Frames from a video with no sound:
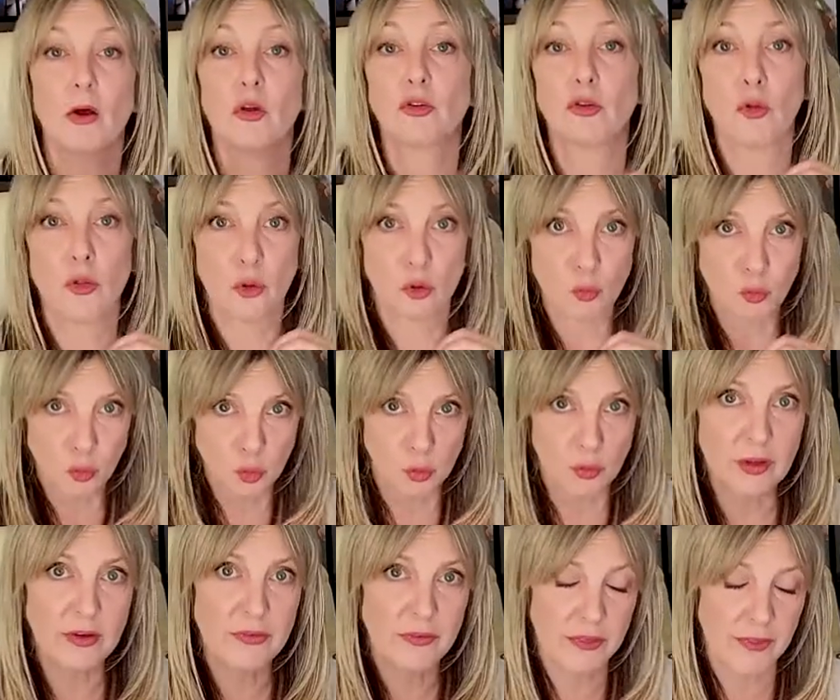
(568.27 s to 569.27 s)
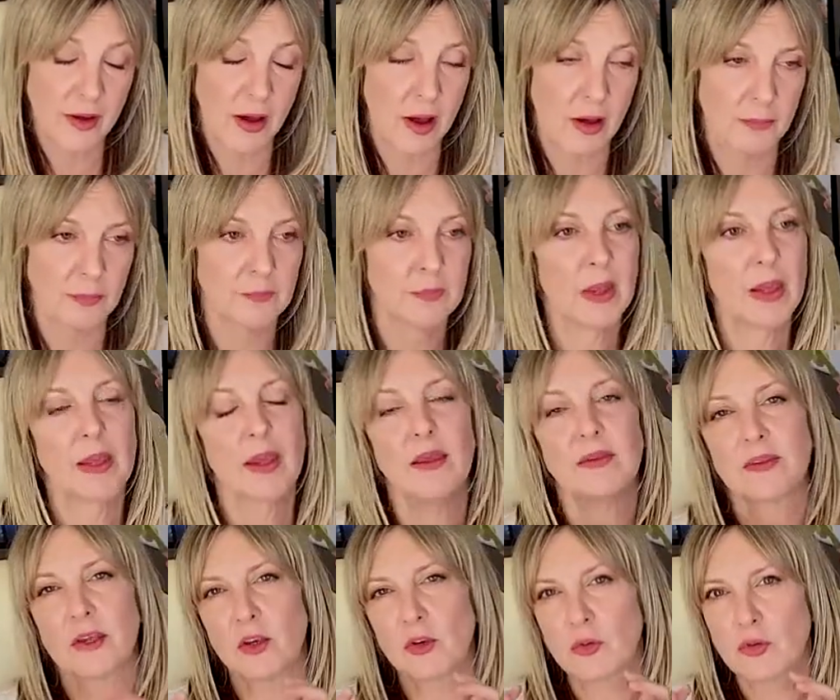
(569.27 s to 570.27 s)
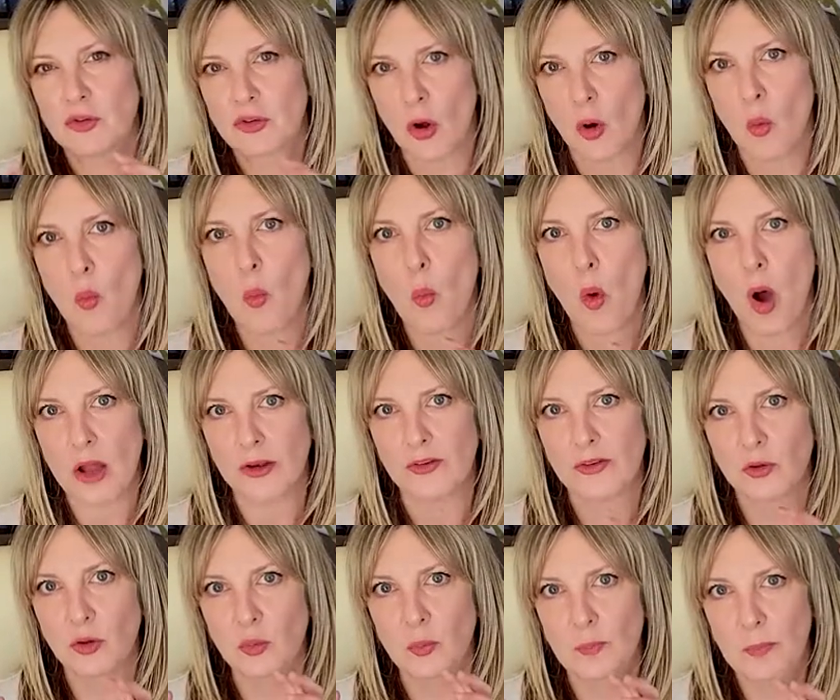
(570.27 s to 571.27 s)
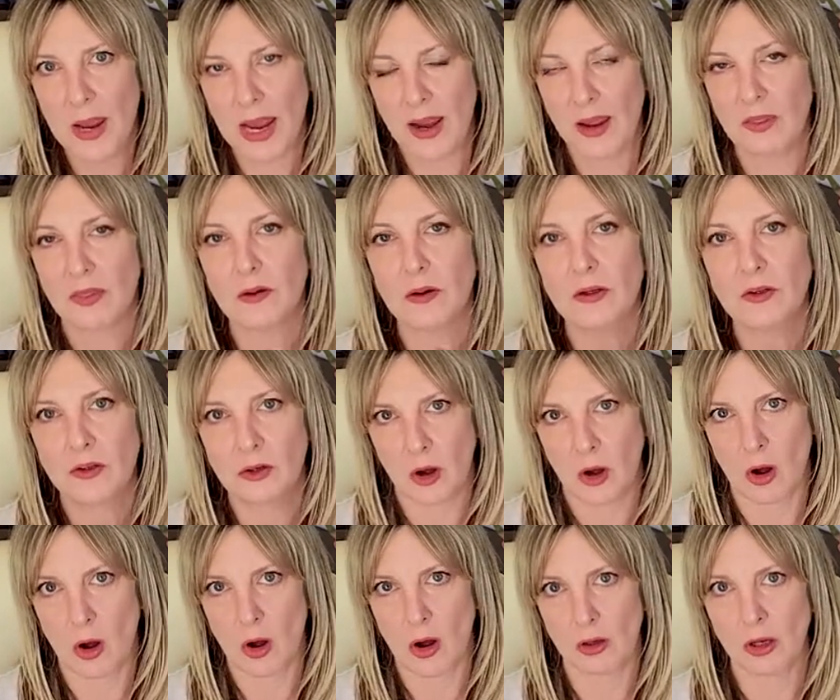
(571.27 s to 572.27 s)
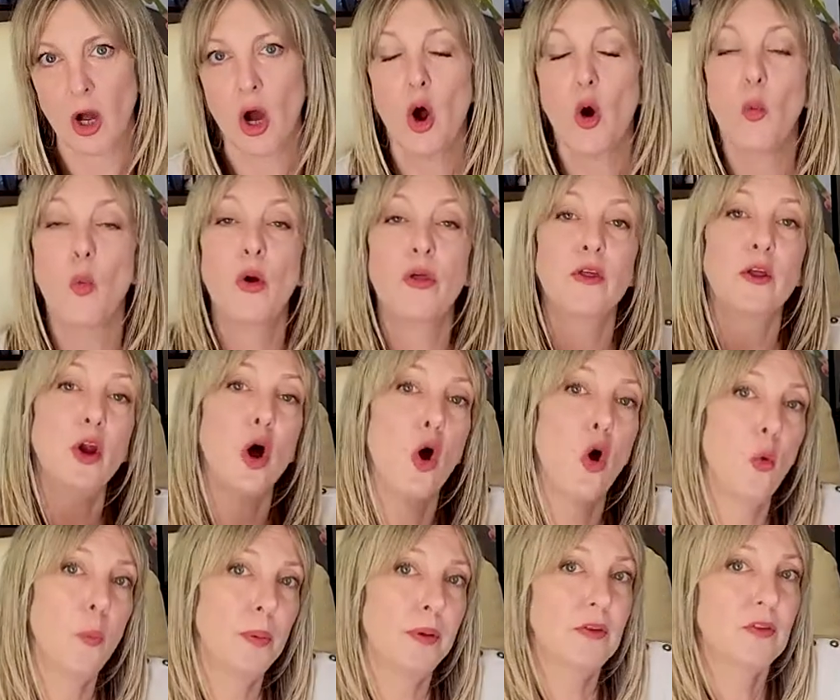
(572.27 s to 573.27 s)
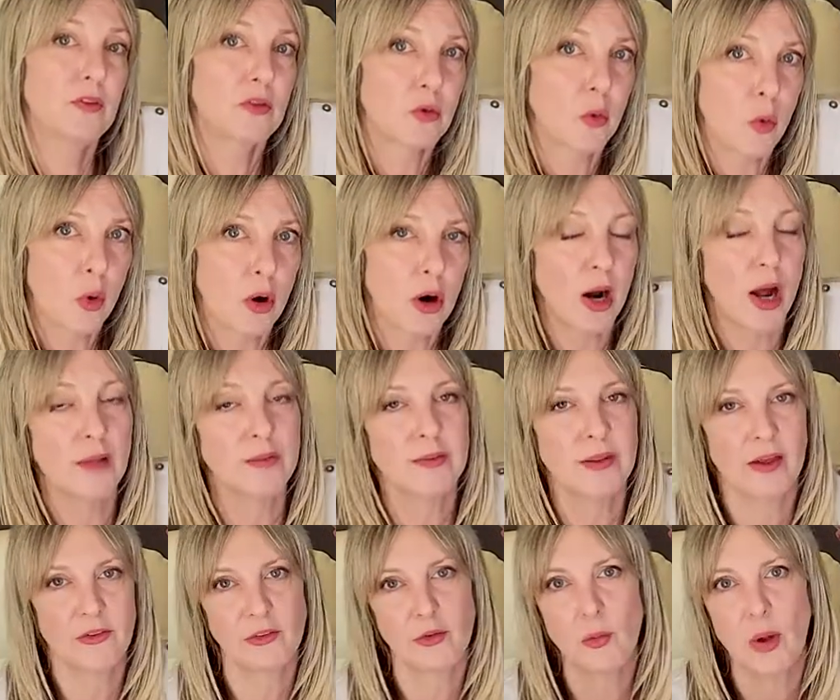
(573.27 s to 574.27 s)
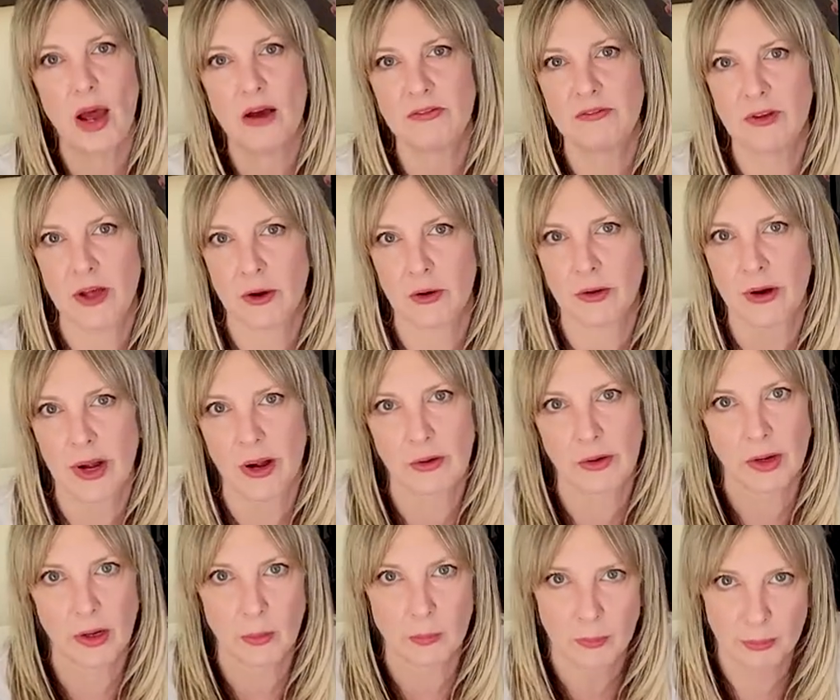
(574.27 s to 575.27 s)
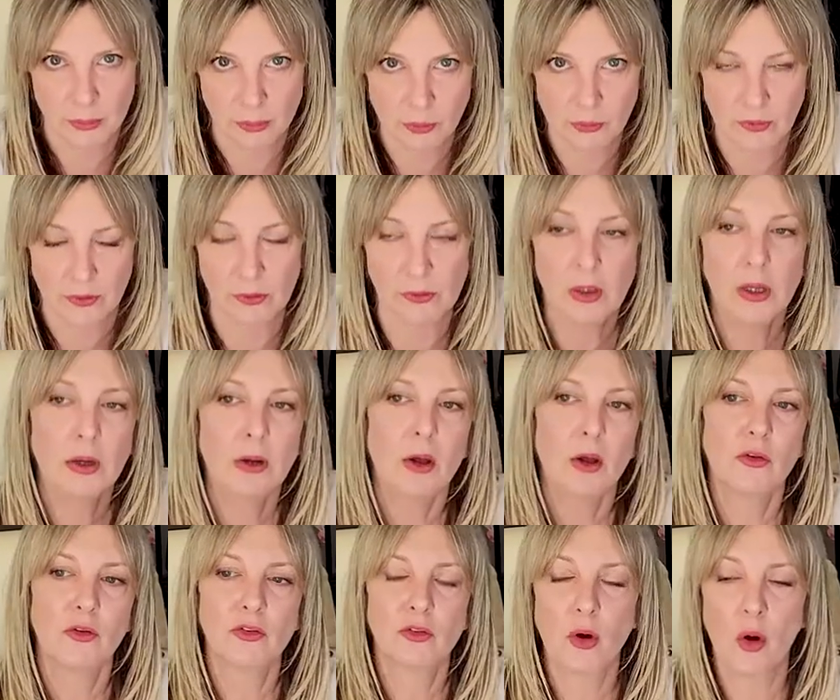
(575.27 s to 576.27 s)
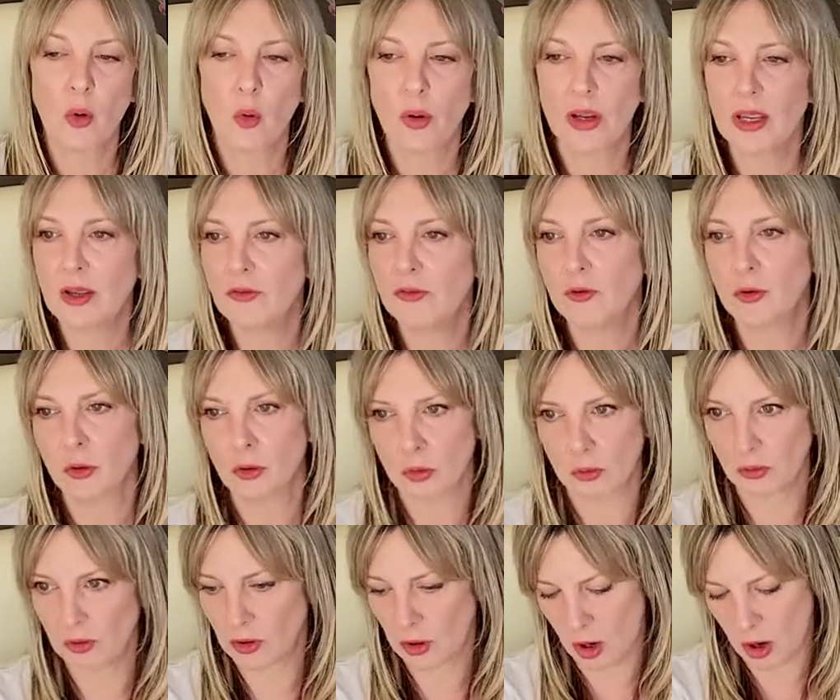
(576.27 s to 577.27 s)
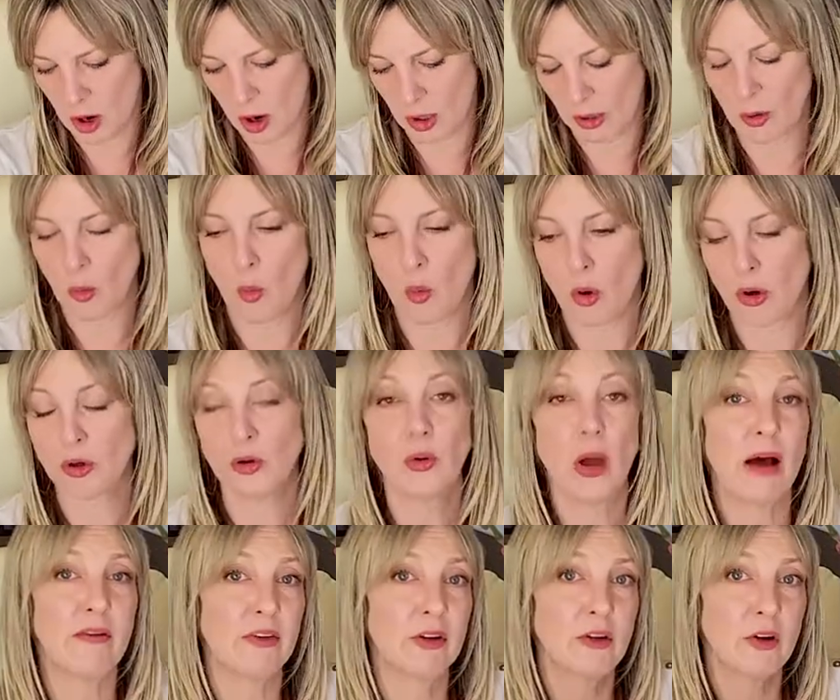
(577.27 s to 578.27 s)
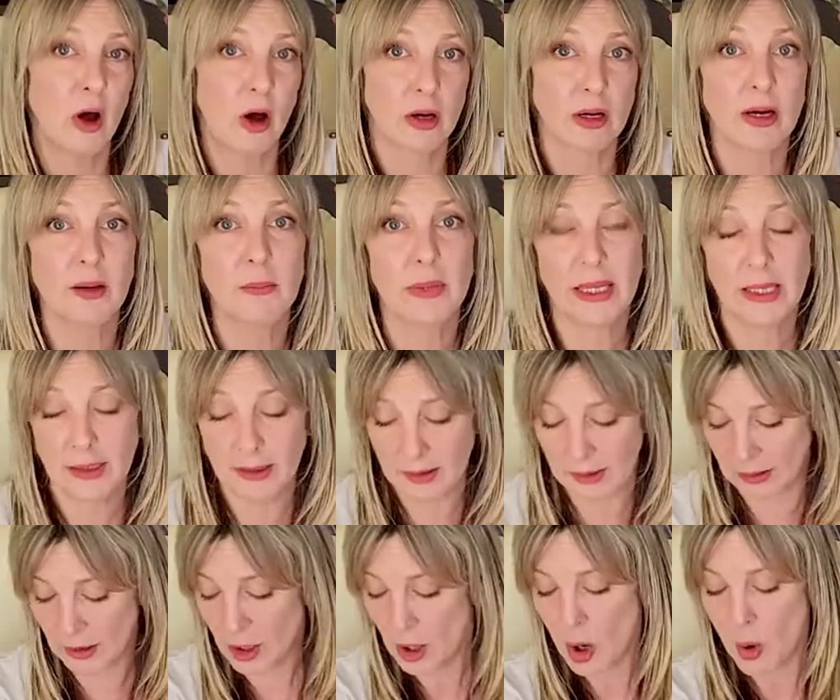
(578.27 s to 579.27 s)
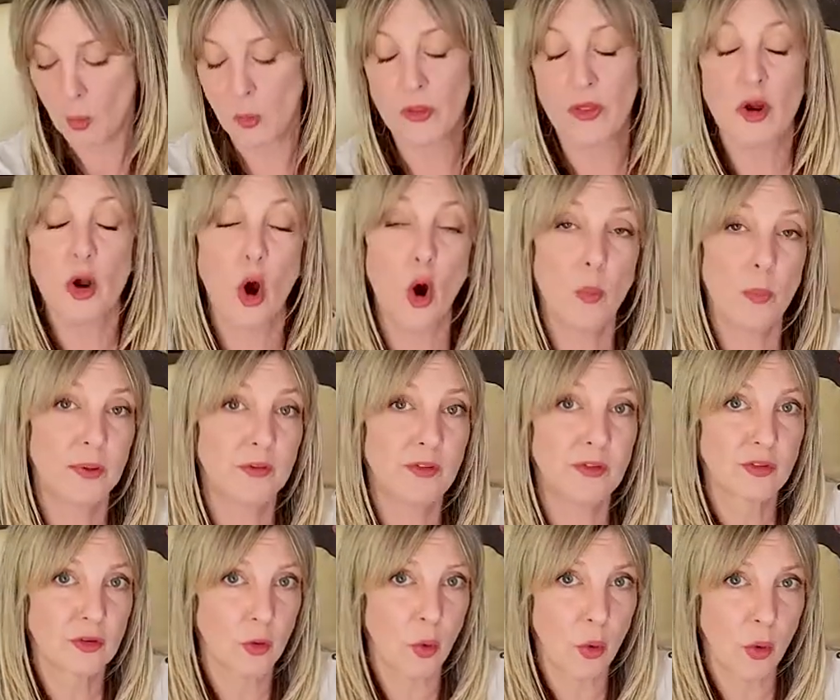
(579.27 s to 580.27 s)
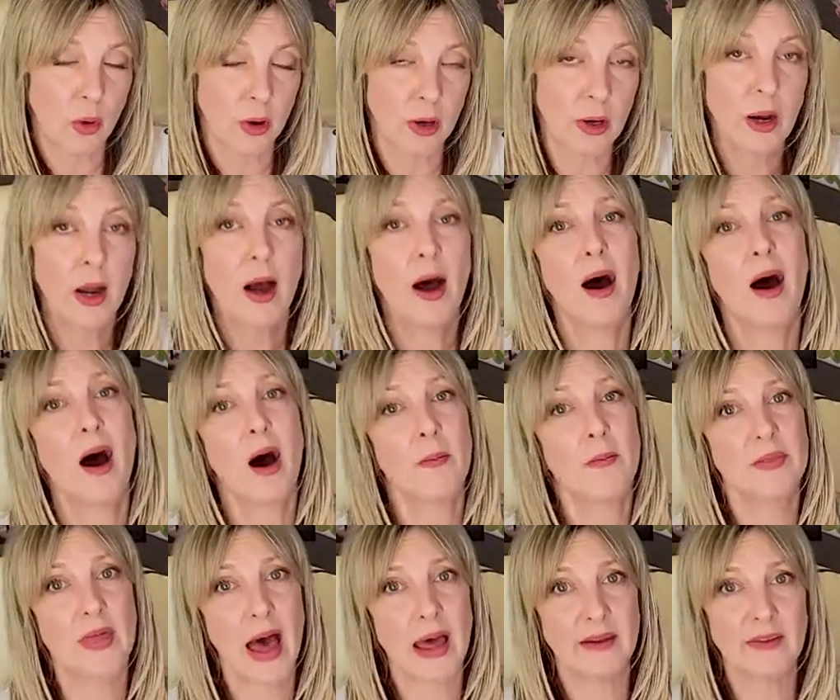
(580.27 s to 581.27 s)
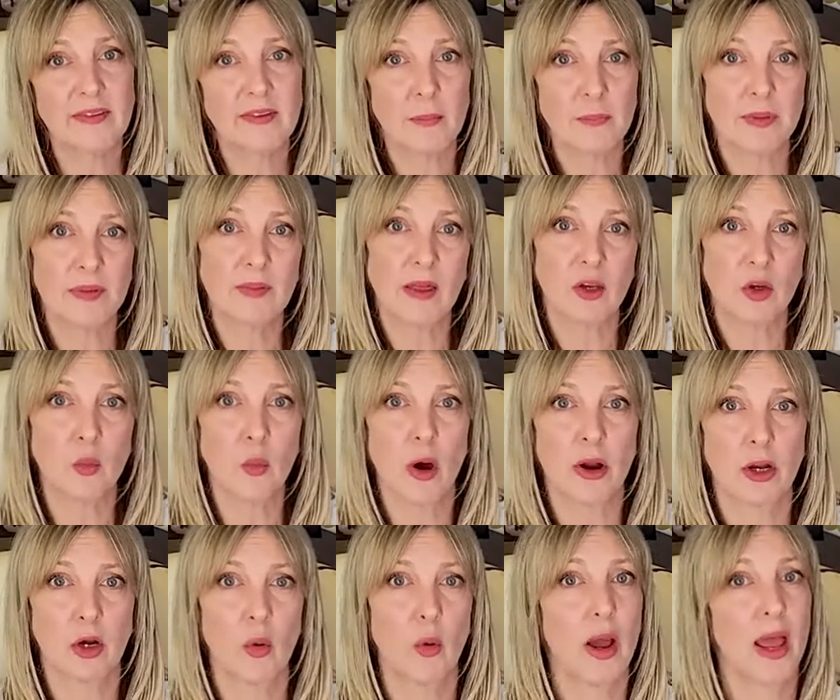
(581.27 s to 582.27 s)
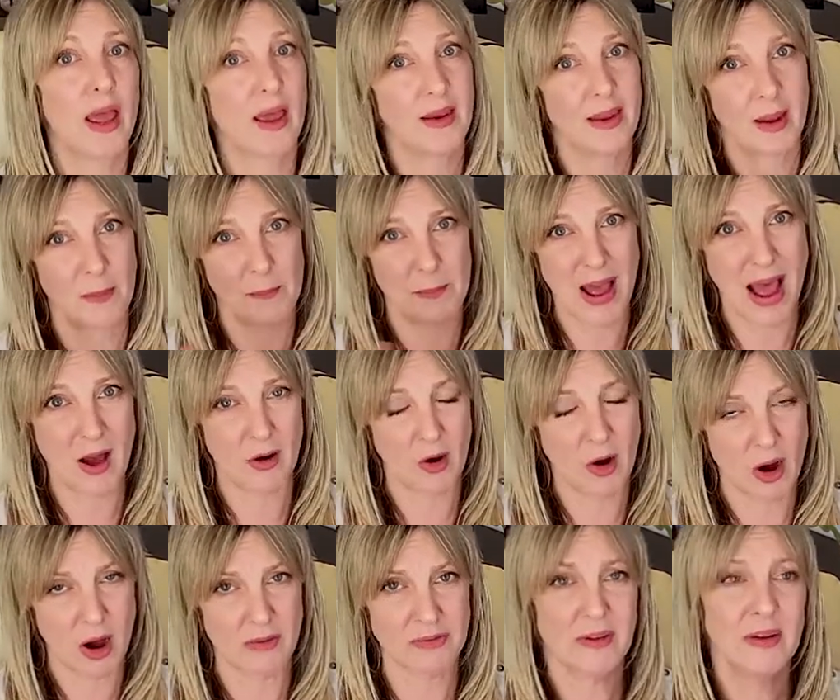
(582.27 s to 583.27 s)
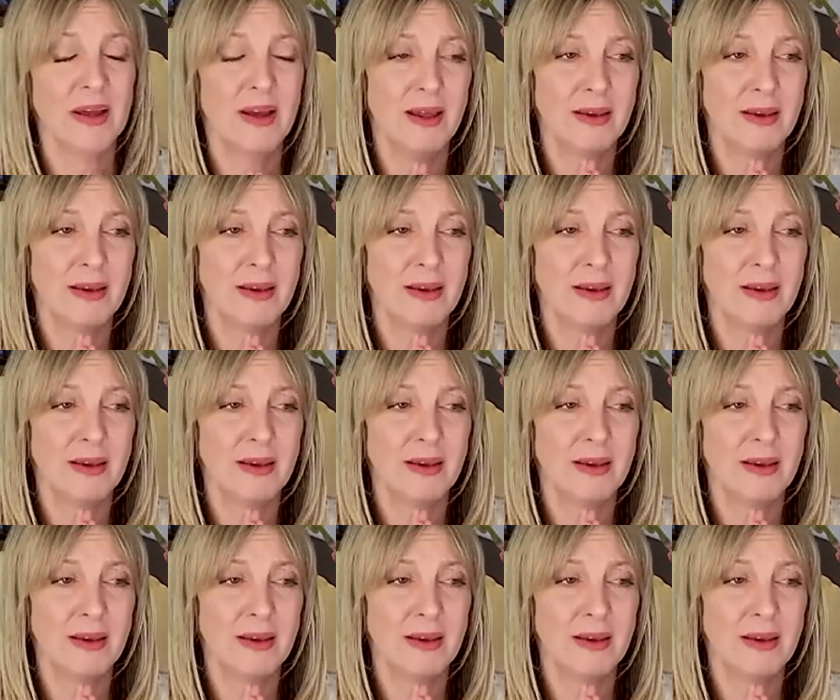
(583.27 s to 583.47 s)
So the rule of thumb is that you don't want to bathe a dog with an open sore unless you have veterinary approval. So if your dog or you have a dog come in with an open sore, that is something that you want to go ahead and back off,